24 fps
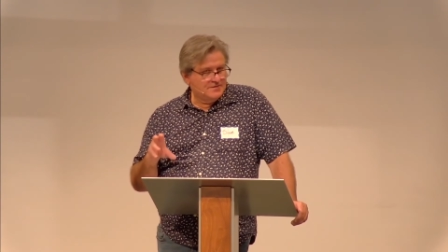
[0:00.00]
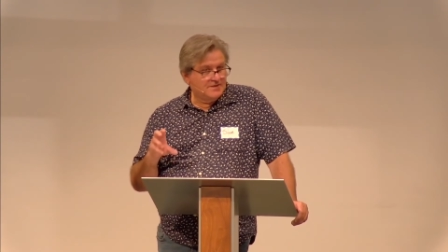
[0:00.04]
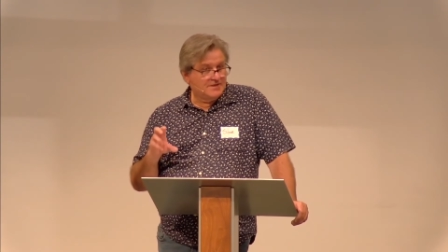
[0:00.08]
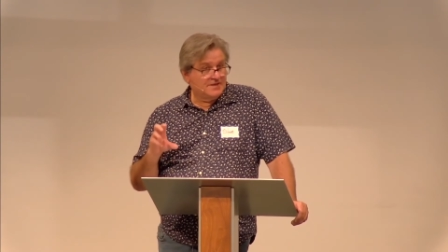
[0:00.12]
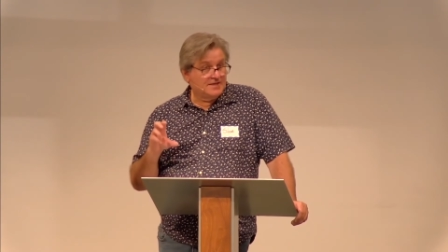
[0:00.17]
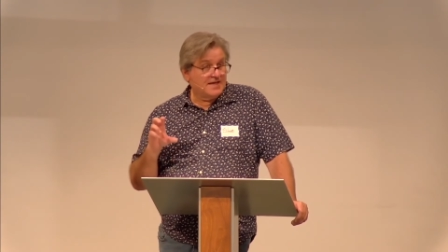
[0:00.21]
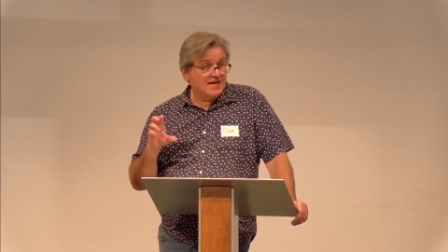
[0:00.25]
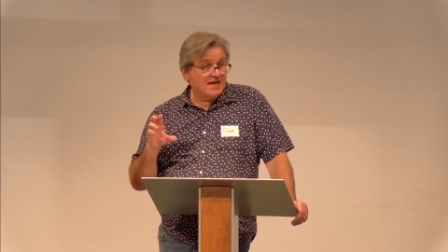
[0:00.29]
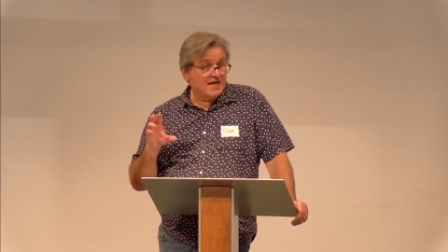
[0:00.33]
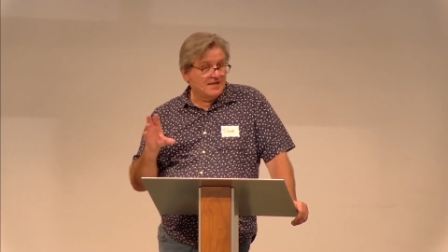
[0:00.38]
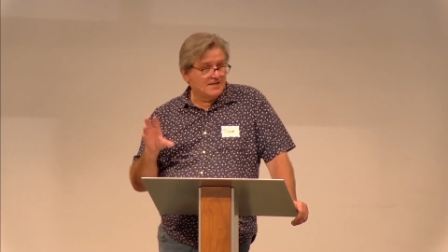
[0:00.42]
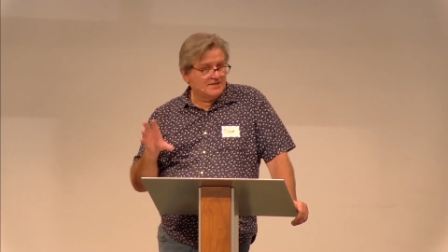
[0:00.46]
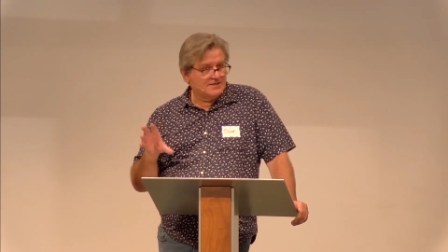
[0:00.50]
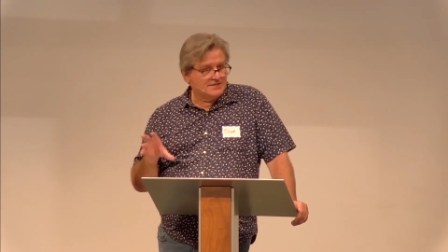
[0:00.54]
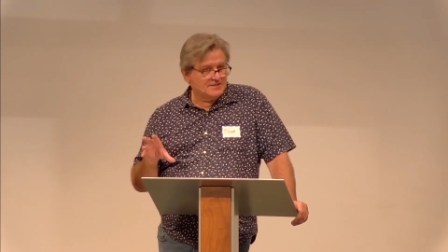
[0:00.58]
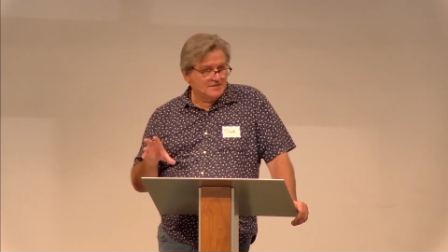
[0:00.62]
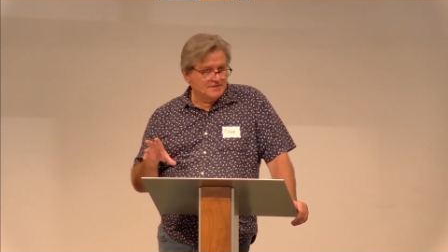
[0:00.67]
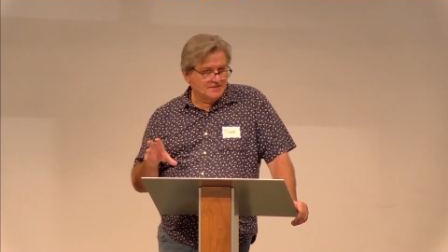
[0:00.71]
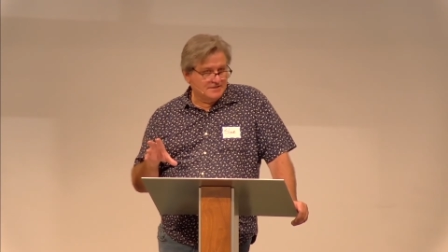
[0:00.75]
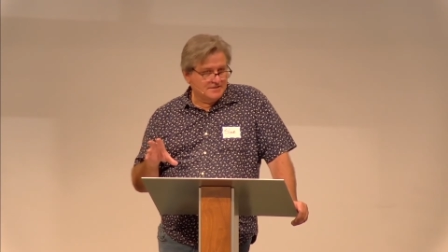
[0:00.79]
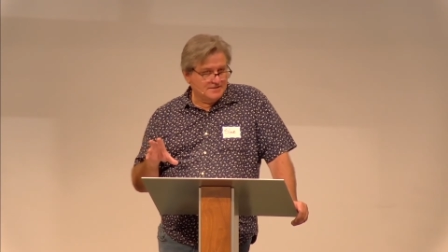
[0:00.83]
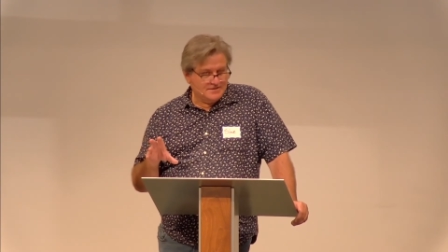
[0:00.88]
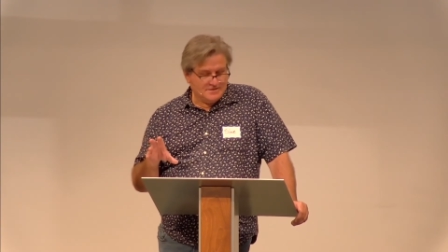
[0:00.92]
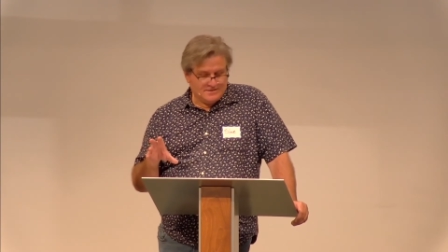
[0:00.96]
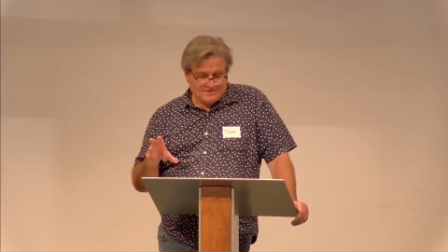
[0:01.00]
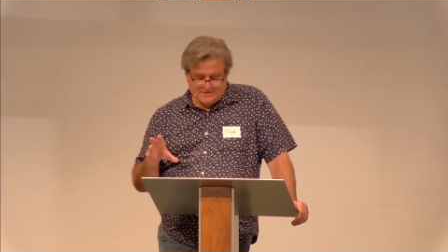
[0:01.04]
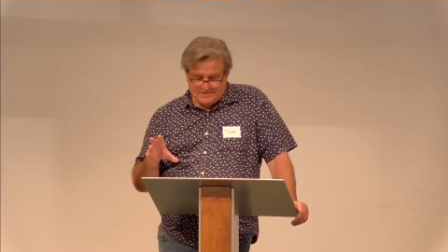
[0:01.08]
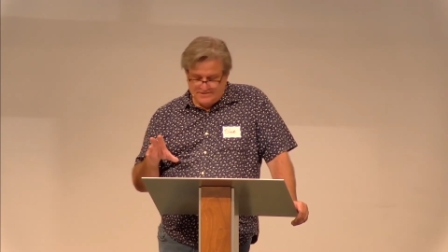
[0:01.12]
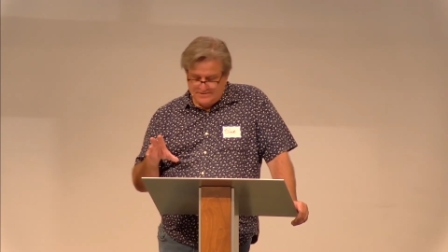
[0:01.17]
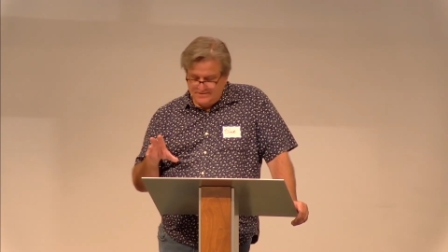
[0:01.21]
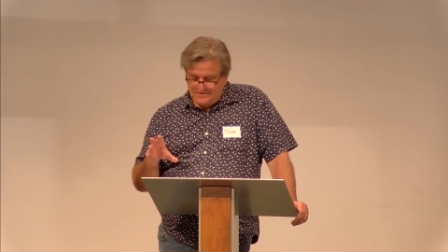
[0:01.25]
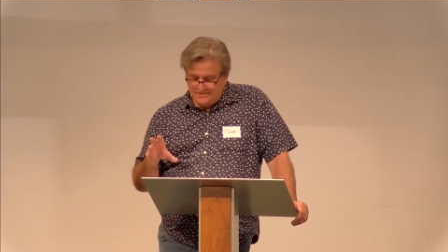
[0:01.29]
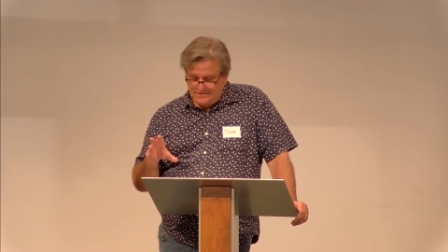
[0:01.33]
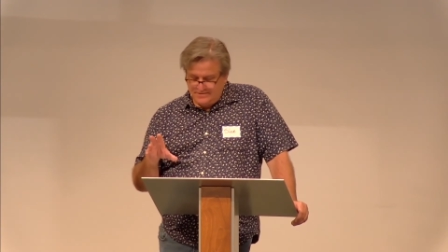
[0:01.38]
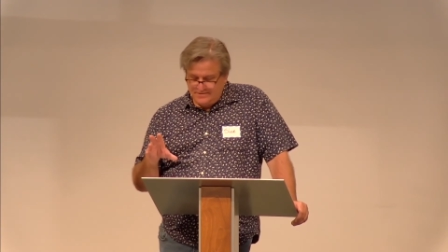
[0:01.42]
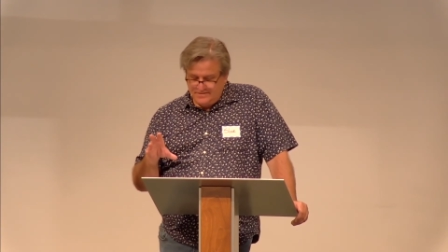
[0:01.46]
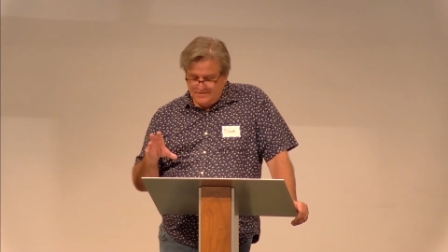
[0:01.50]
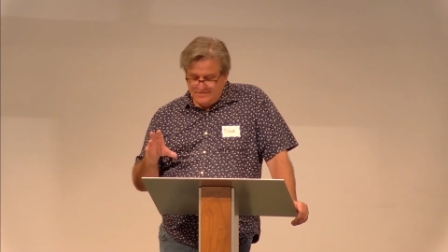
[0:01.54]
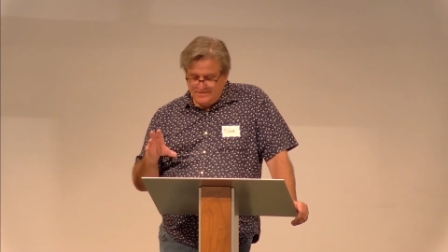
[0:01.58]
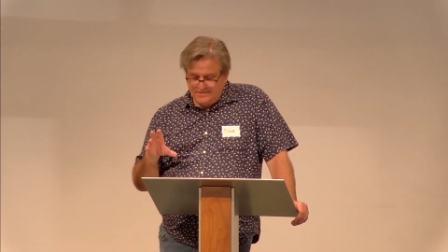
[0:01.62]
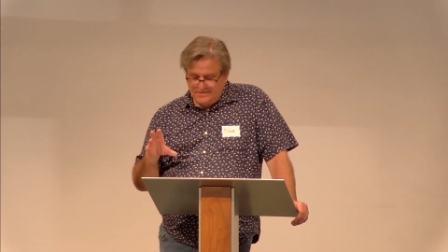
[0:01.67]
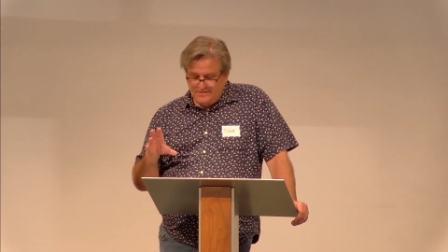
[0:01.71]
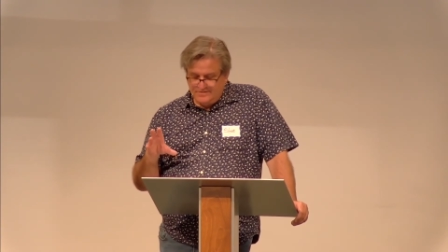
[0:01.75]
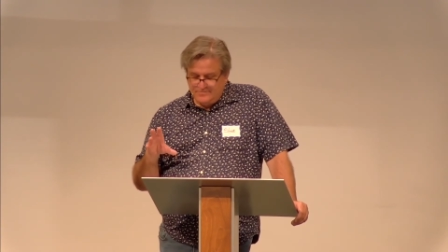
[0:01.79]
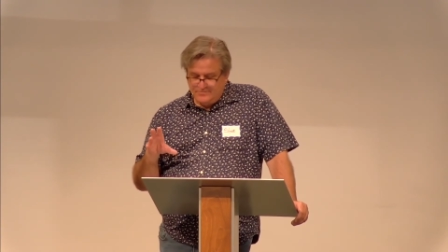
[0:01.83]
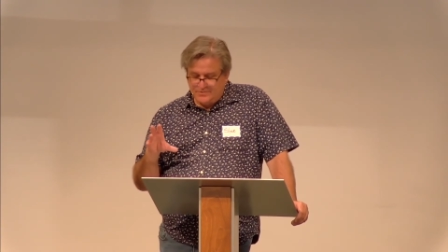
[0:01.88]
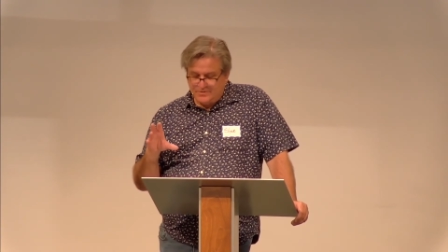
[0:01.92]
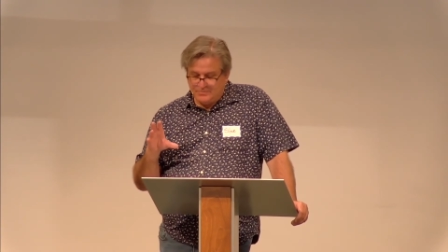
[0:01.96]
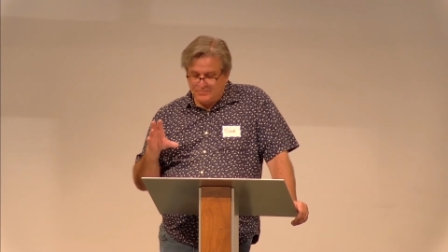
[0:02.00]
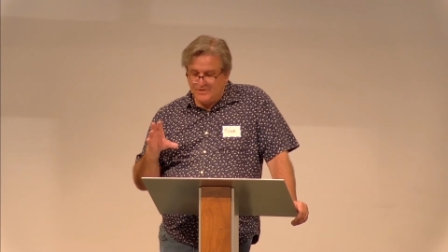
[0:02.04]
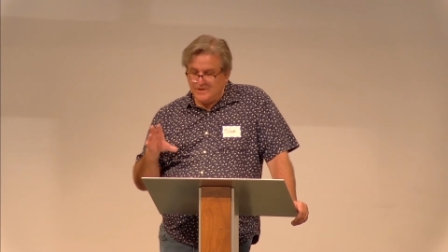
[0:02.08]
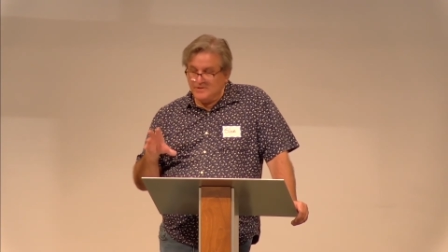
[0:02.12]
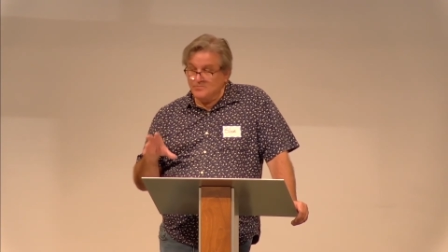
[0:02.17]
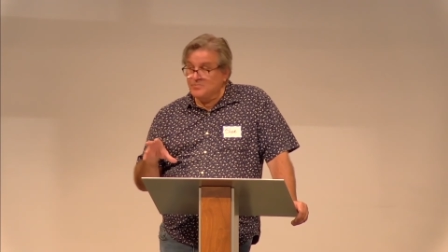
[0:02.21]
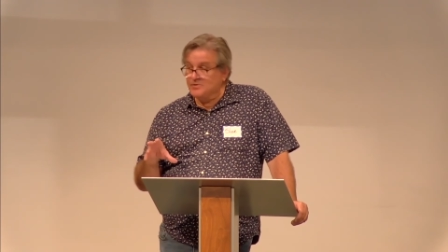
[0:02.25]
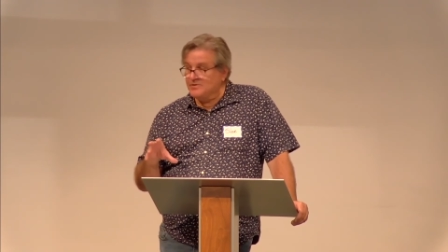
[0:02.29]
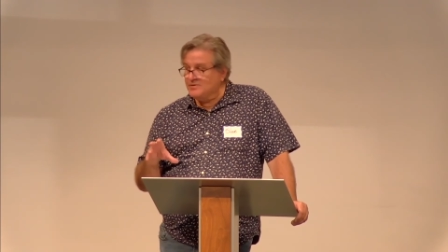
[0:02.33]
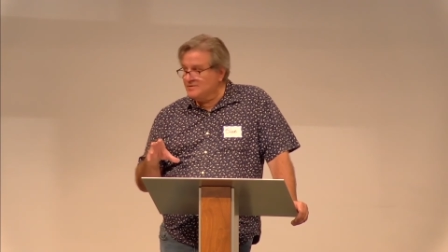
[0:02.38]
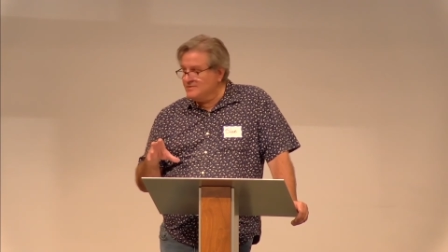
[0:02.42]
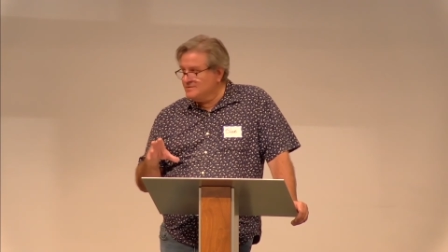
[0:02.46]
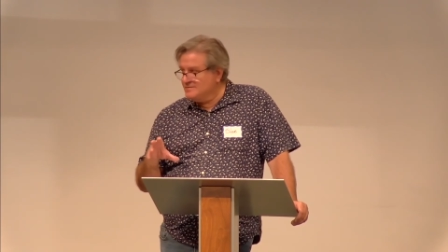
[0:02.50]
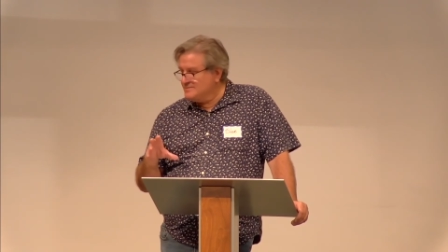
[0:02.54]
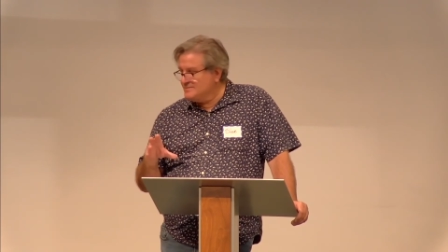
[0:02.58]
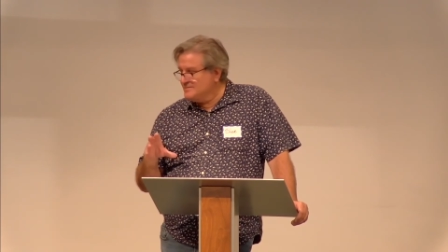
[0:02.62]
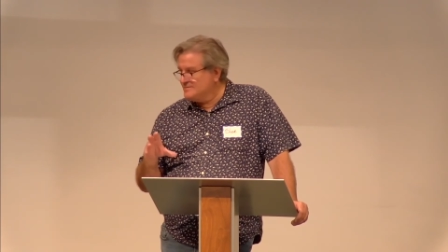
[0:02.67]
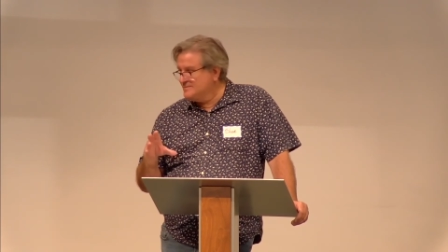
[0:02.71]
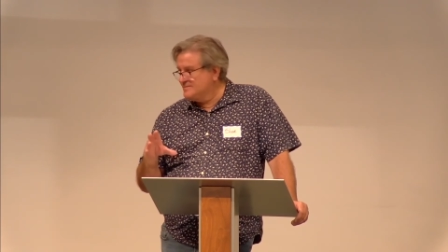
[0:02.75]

and galaxies, but people.